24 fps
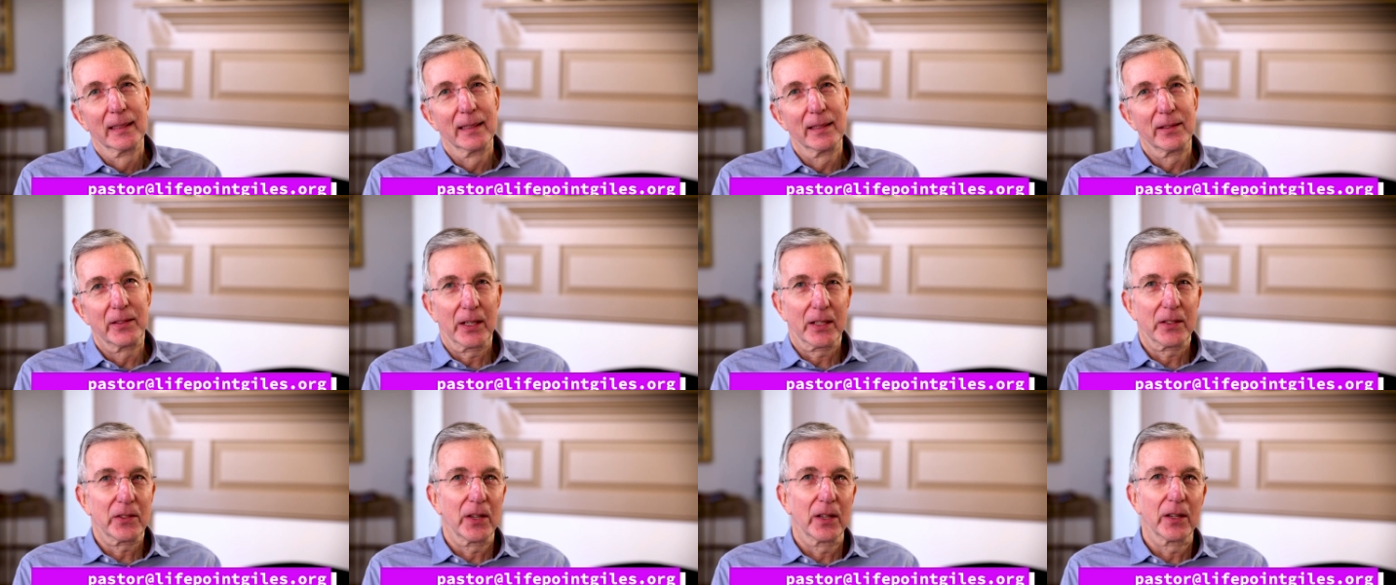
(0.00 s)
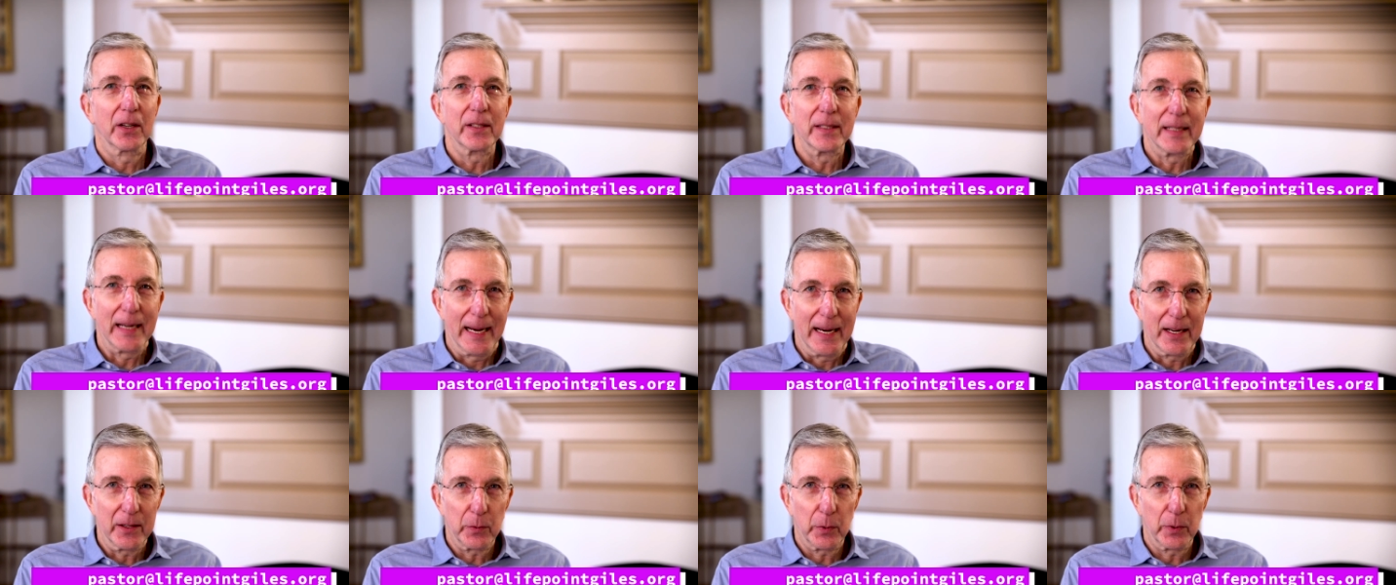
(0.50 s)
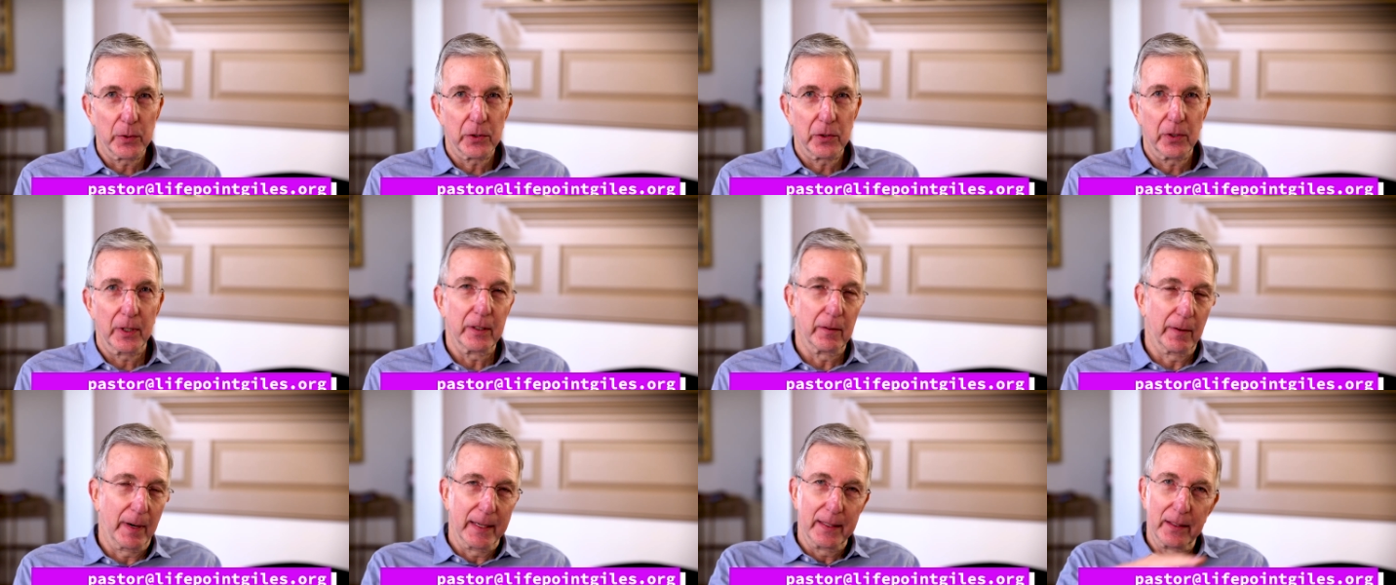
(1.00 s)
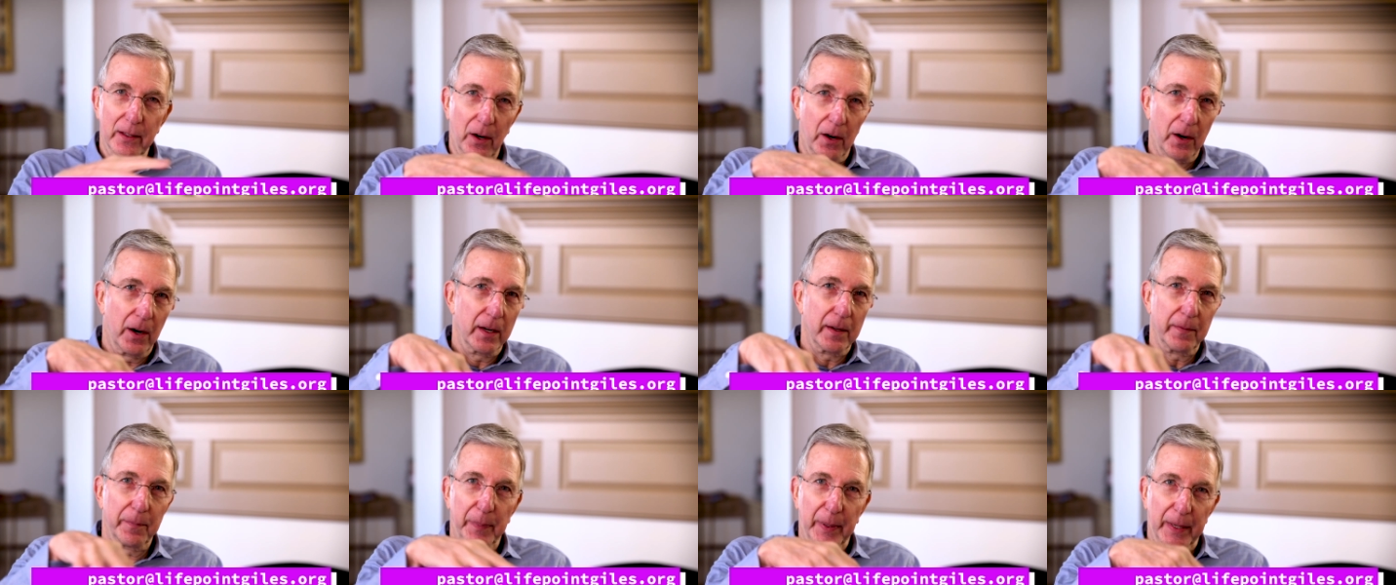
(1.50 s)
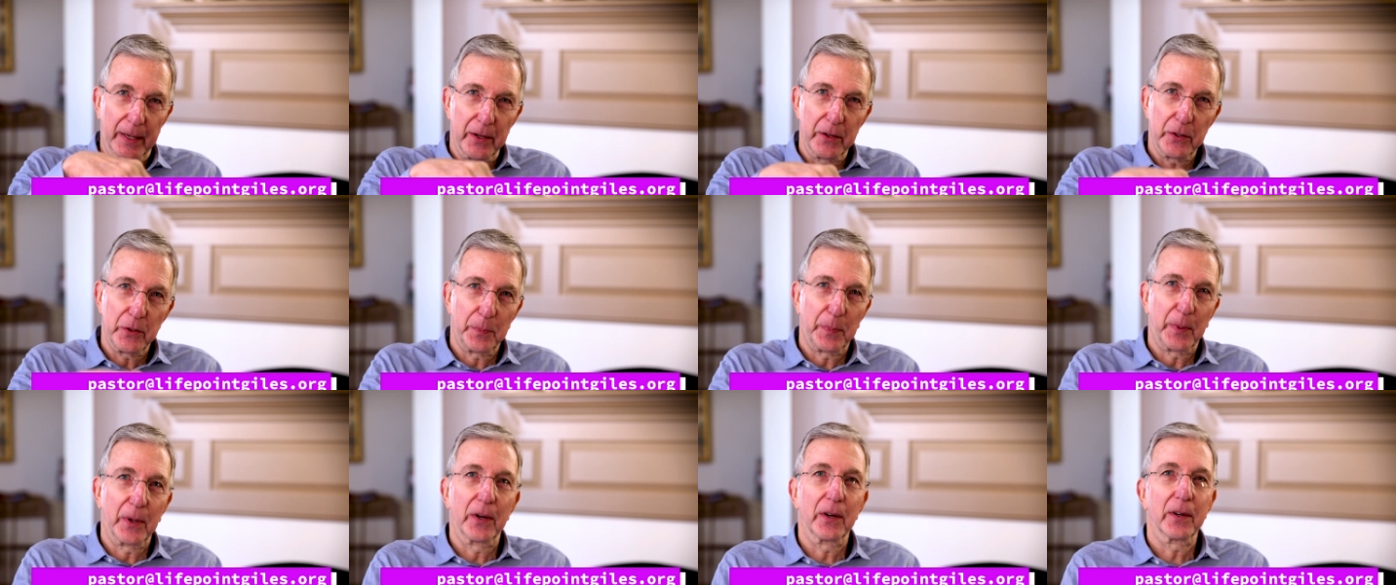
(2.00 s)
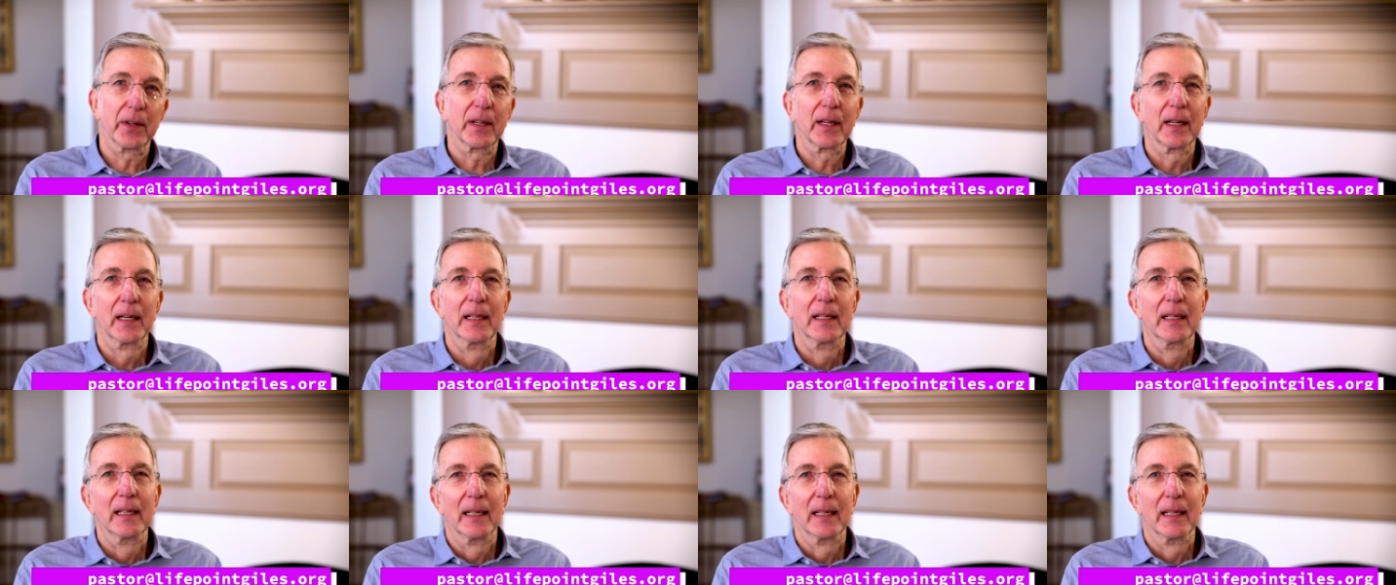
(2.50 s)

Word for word: 600 Tazewell Street, right in the heart of Pearisburg.